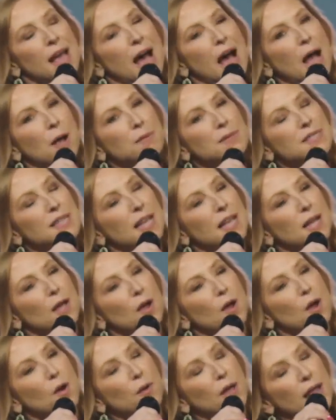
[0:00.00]
I was like,
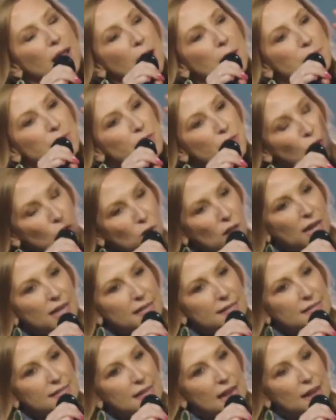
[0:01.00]
okay, I'm so glad
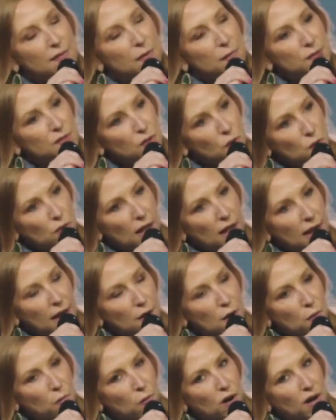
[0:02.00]
he's safe. I'm so glad I
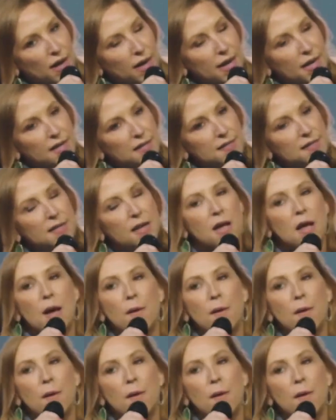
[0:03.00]
know where he is.